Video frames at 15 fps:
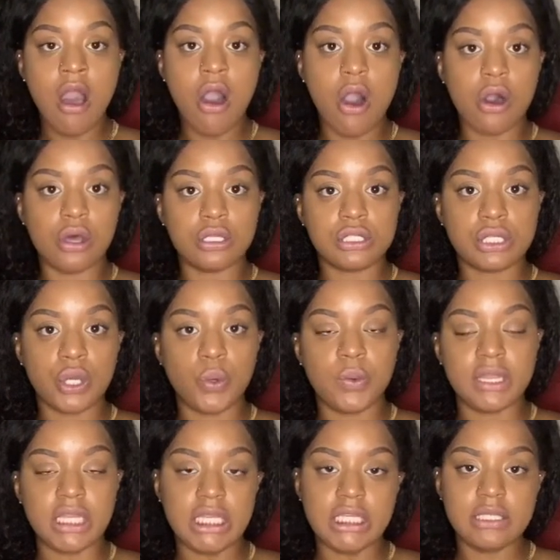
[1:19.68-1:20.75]
Also,
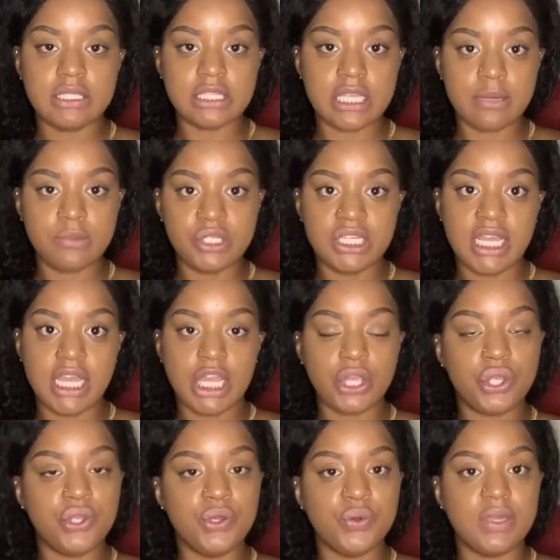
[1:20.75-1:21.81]
with each subject,
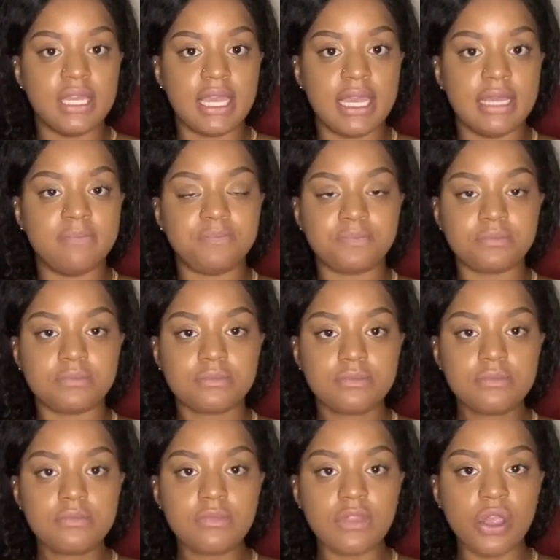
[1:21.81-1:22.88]
you get
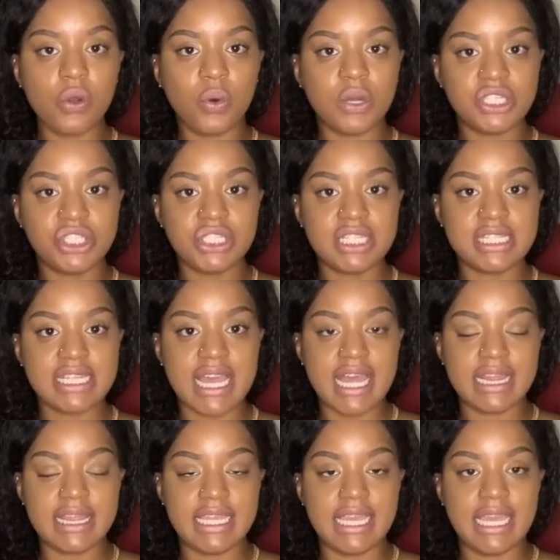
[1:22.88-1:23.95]
questions at
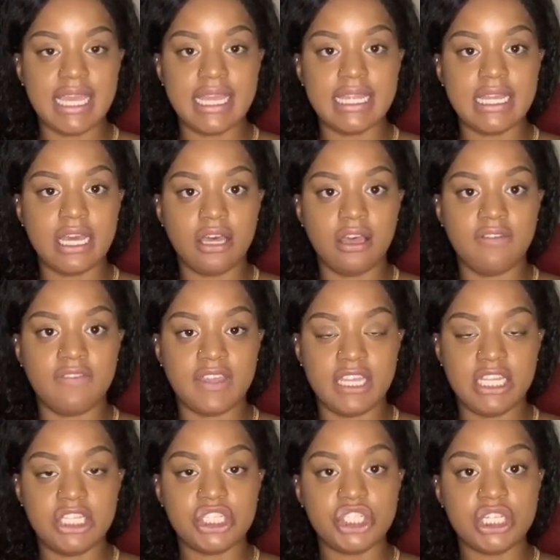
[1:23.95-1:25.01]
the end of
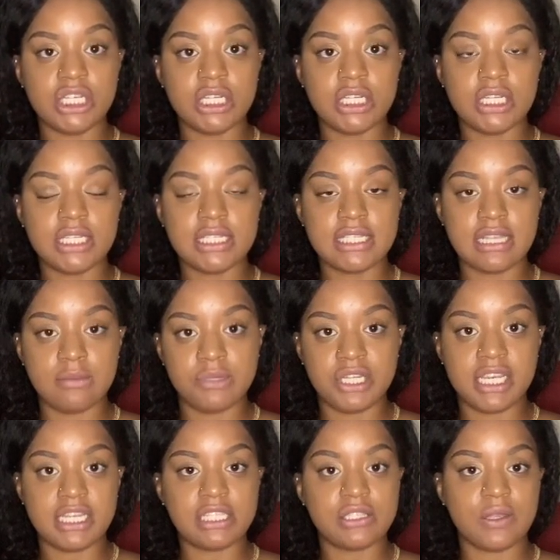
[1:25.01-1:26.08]
each
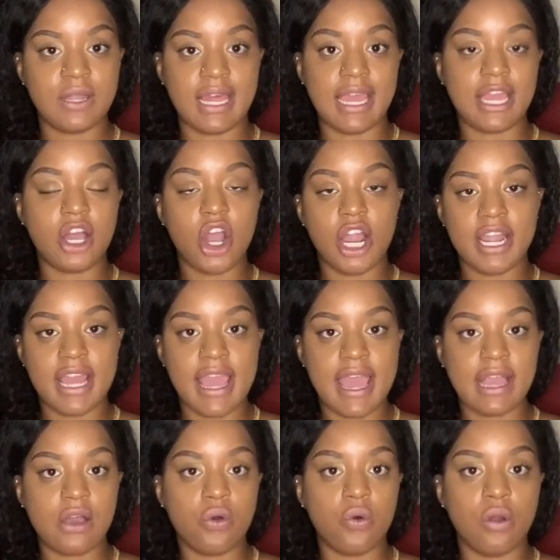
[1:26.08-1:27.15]
subject. So like
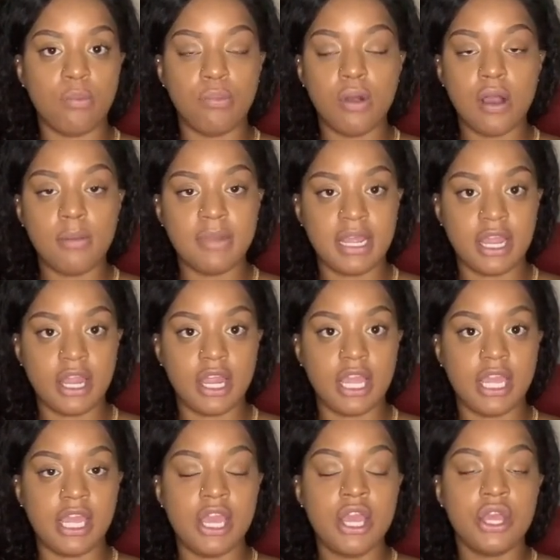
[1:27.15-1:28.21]
cardiac or
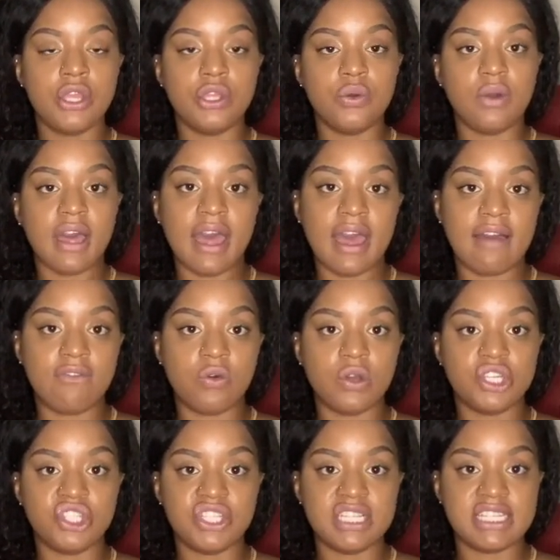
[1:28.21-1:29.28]
pulmonary, you will have
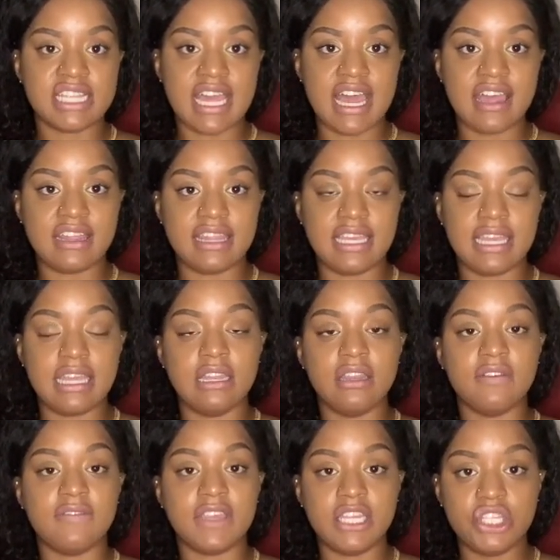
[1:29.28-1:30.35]
questions at the end
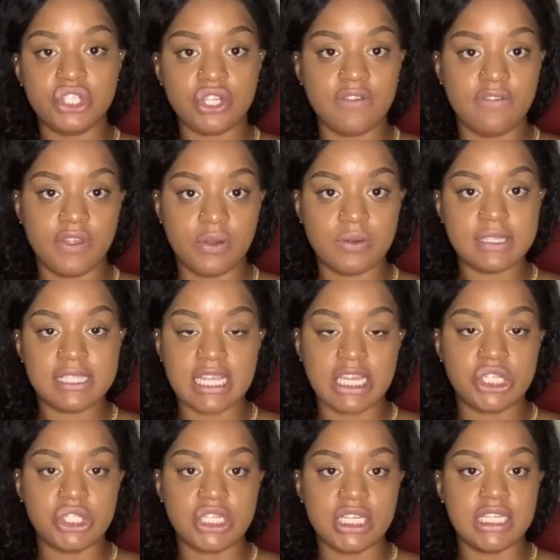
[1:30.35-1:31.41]
of each of those
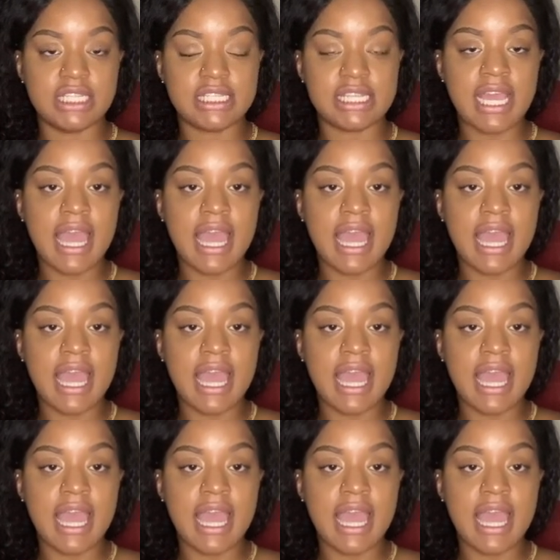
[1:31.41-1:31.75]
sections,